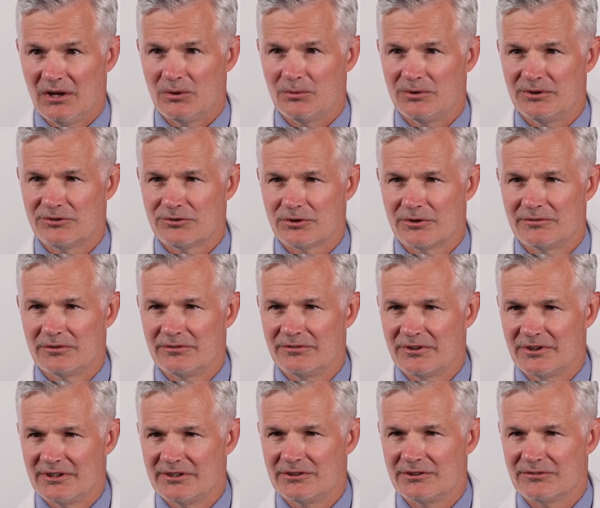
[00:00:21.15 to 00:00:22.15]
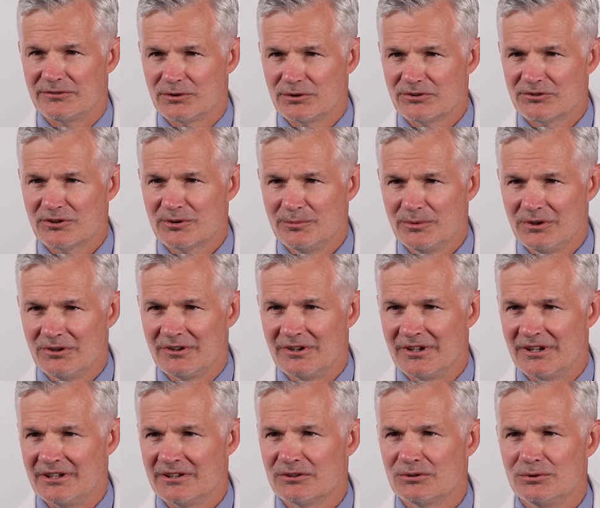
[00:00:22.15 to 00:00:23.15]
We serve a very diverse
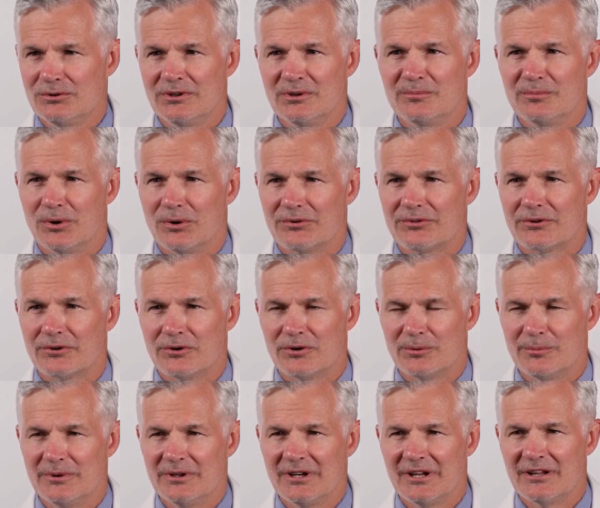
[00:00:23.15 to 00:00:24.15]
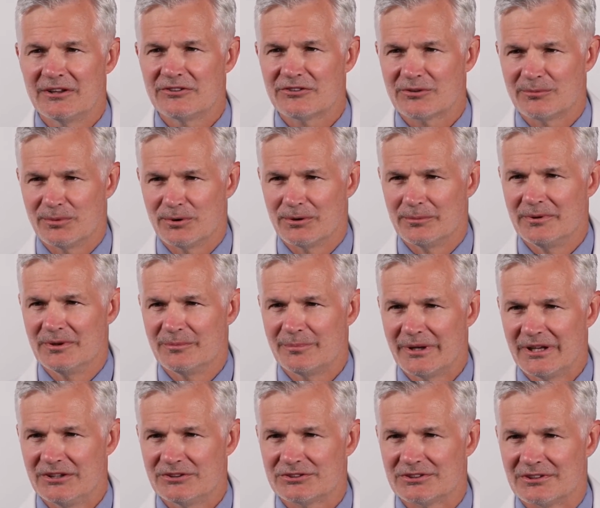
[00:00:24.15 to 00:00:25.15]
community, including both urban and suburban
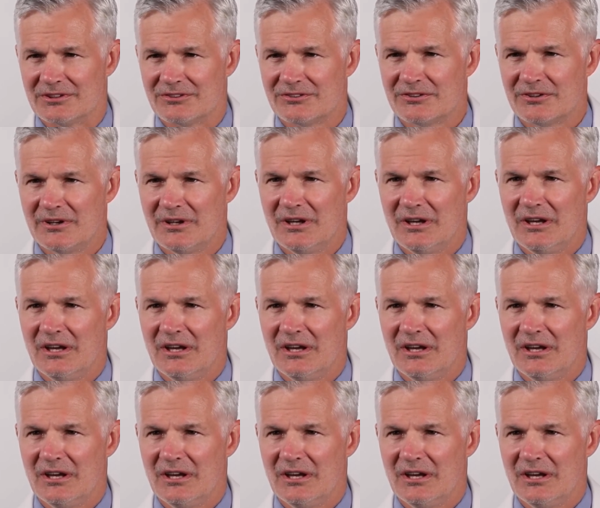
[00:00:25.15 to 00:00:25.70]
patients.